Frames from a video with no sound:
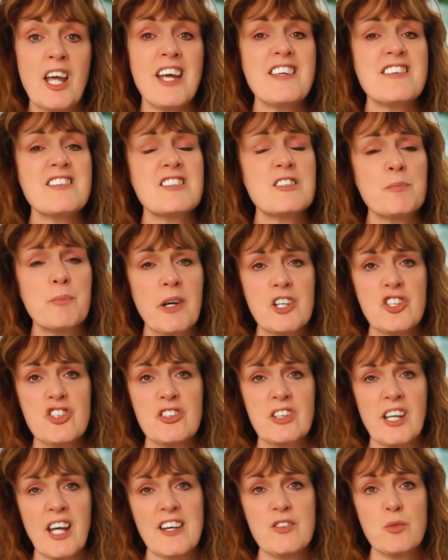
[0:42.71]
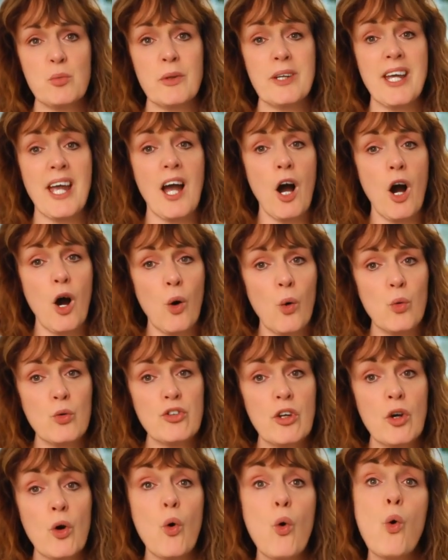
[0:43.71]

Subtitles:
especially as we get older